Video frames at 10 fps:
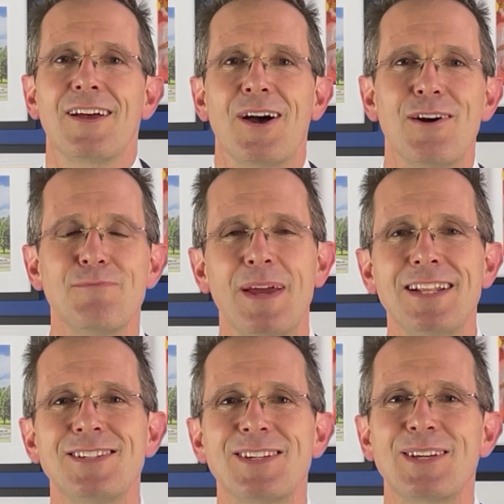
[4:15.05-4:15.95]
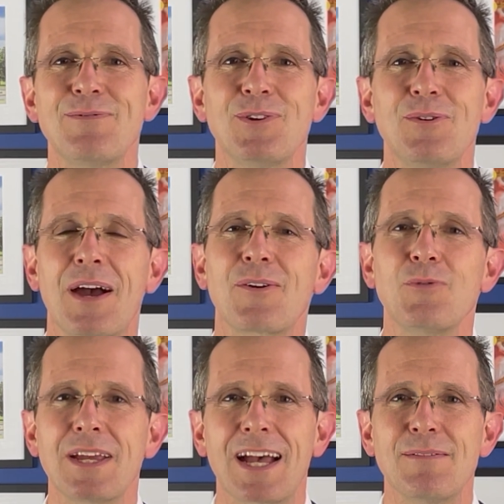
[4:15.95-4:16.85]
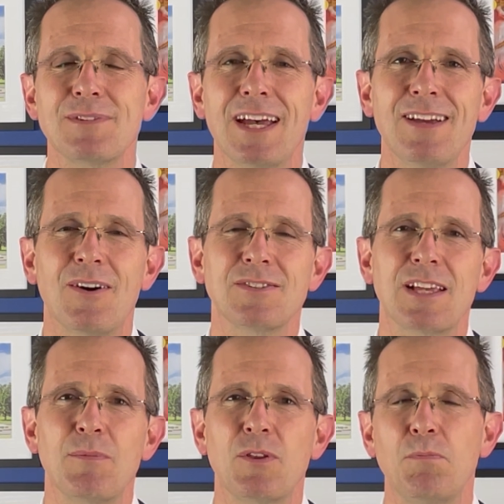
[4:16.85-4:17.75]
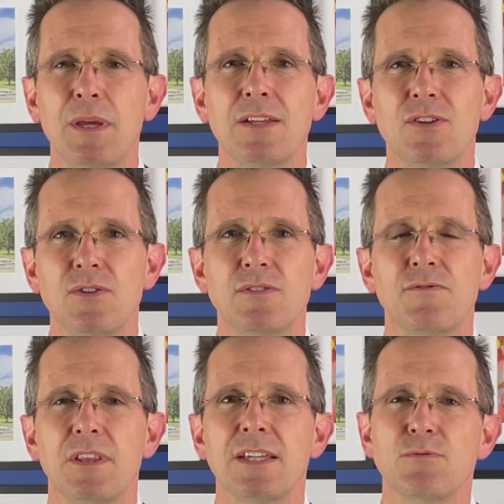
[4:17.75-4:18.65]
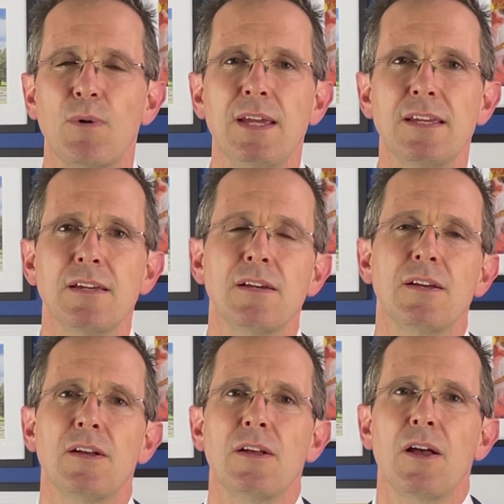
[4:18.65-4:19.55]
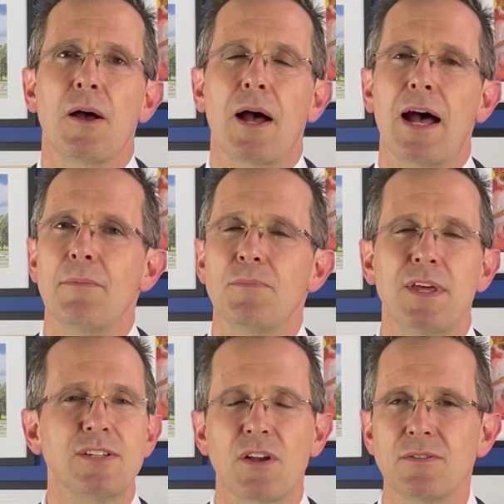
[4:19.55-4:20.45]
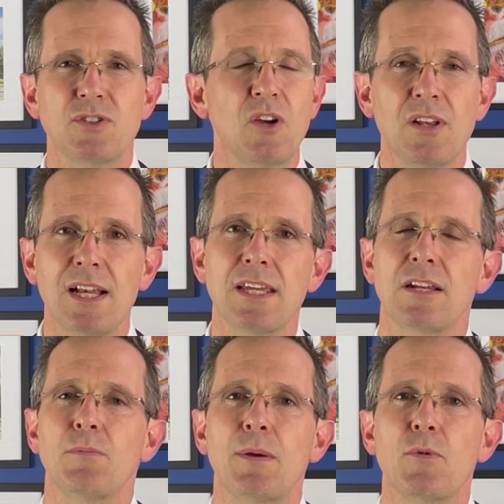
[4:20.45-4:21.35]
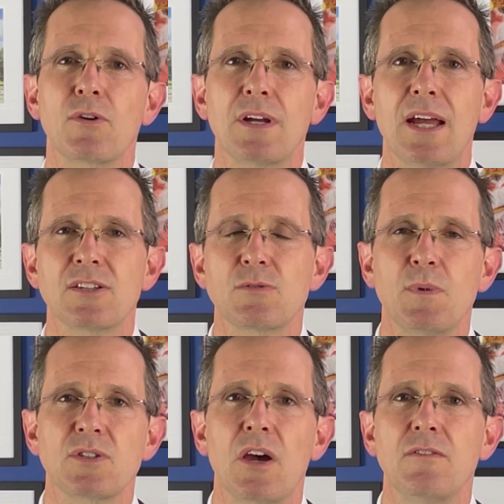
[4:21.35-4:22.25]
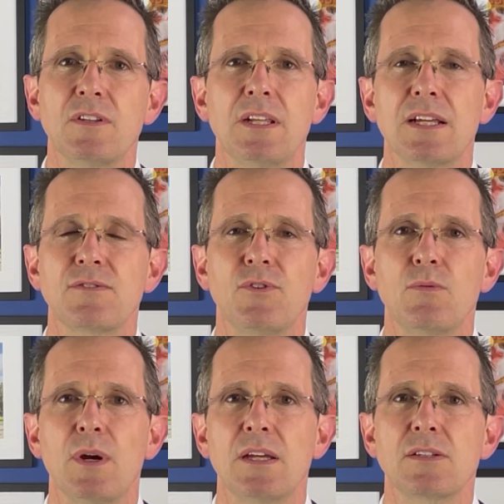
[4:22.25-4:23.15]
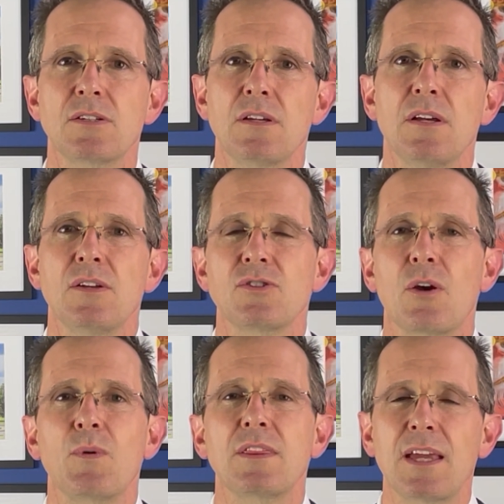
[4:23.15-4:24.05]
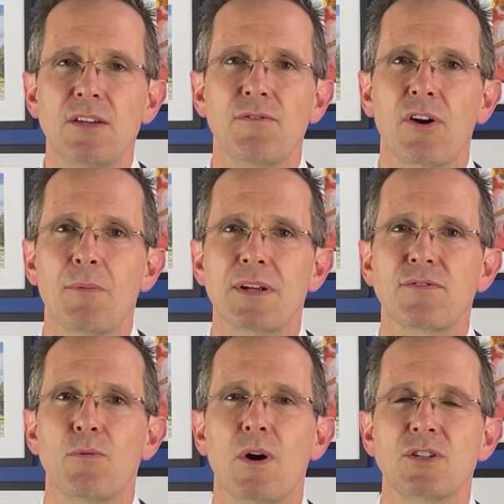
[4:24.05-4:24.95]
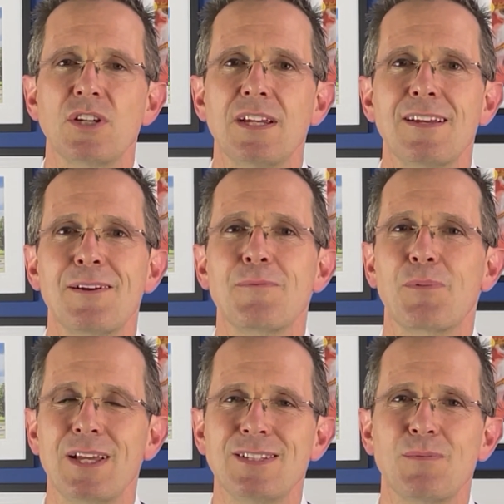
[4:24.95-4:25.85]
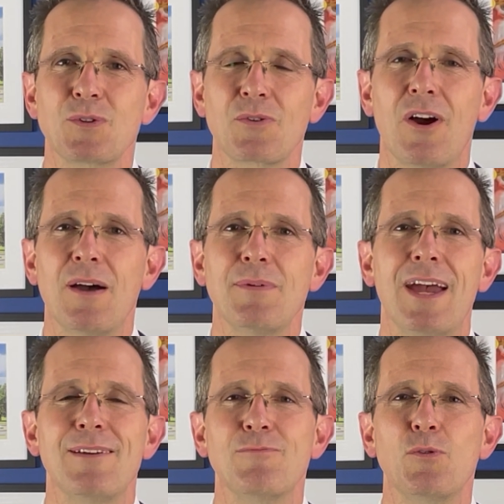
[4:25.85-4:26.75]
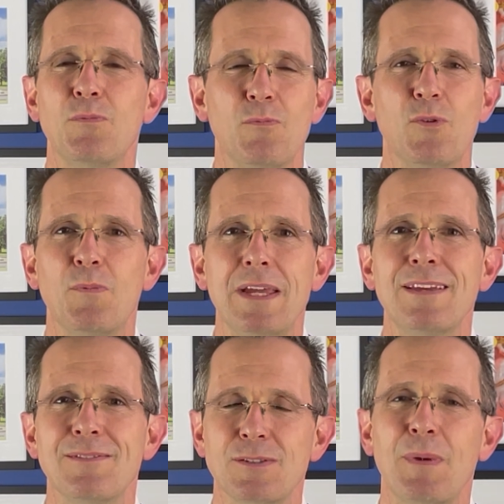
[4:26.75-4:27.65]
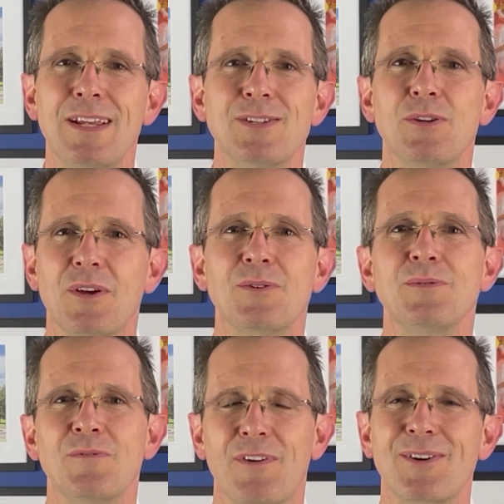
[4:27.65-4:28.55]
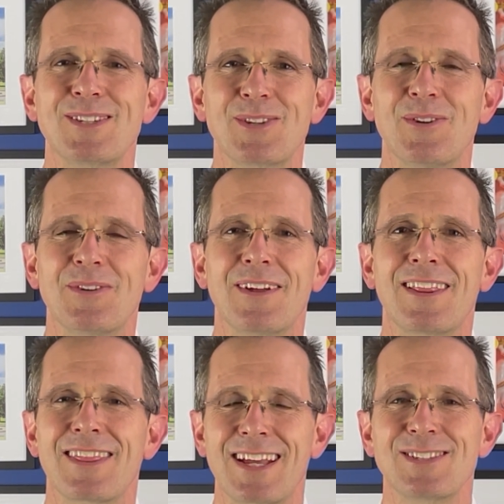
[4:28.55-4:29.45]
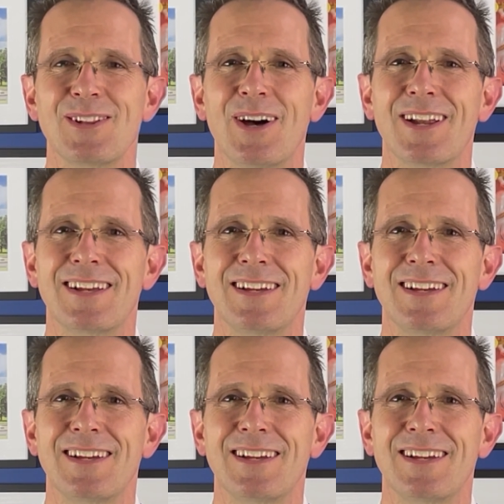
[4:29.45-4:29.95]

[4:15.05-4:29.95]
I've managed to give you a quick update on some of the big news for this week. There's certainly going to be more announcements over the next few weeks. So we thank you very much for watching. Please subscribe and we'll be speaking to you very soon. Thanks a lot.